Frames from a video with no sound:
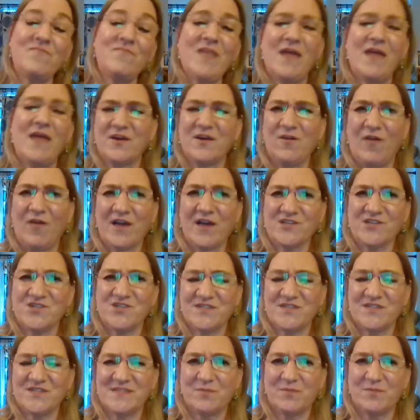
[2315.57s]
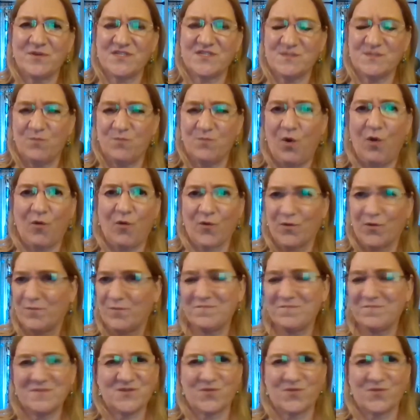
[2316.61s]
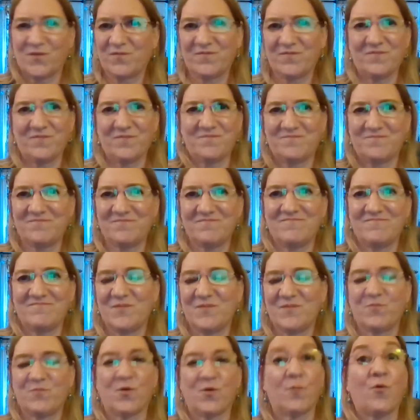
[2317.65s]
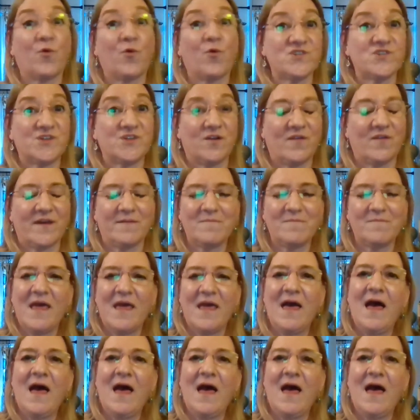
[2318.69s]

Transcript: and the collection is simply smaller, sort of proportionally.